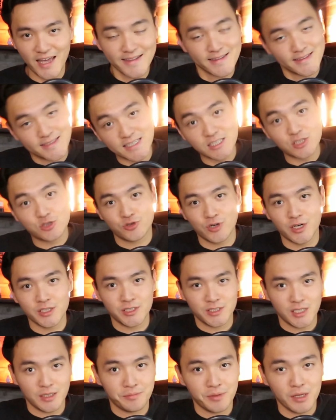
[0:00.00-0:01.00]
and
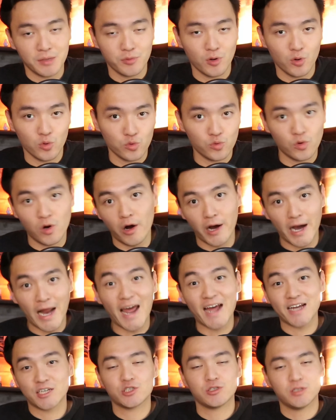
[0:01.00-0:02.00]
distrusting people who are
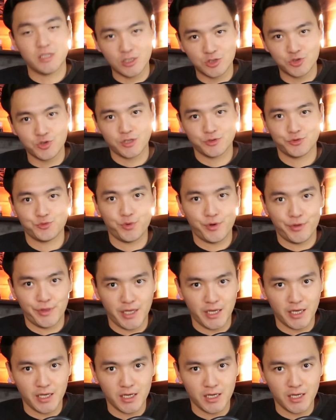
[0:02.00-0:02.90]
actually trustworthy.